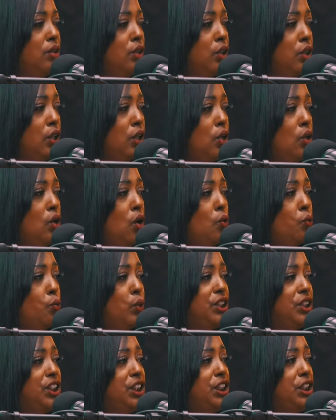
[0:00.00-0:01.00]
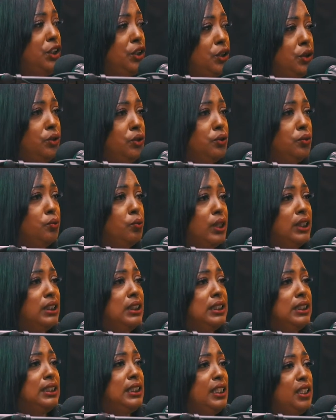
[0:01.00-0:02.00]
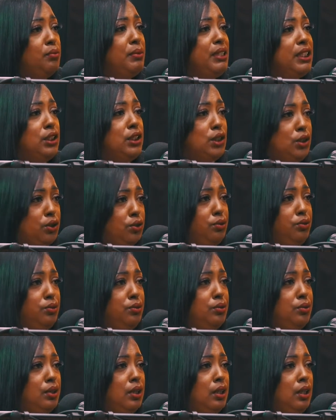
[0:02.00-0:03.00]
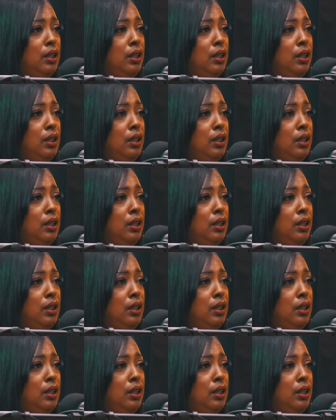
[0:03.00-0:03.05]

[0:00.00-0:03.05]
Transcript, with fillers: You know what she knew was to send me to school